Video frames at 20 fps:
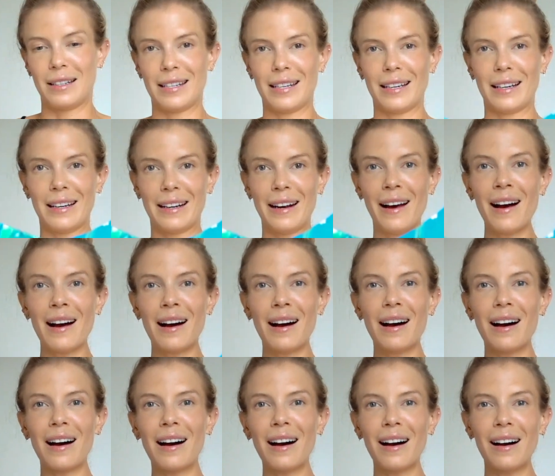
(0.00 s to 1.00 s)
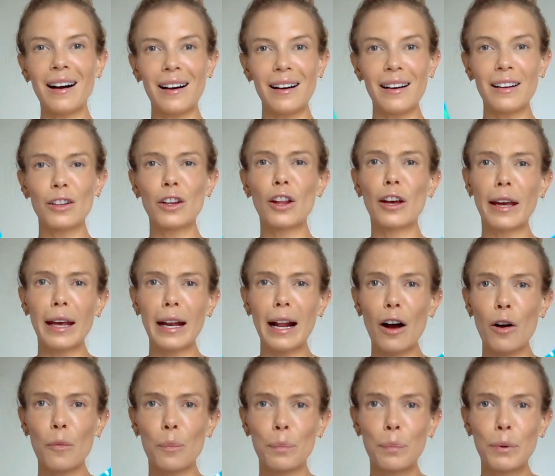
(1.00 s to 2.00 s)
Ta-da! Look at
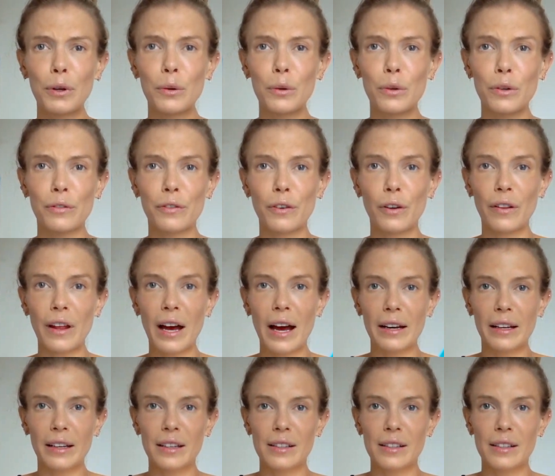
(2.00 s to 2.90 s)
how beautiful that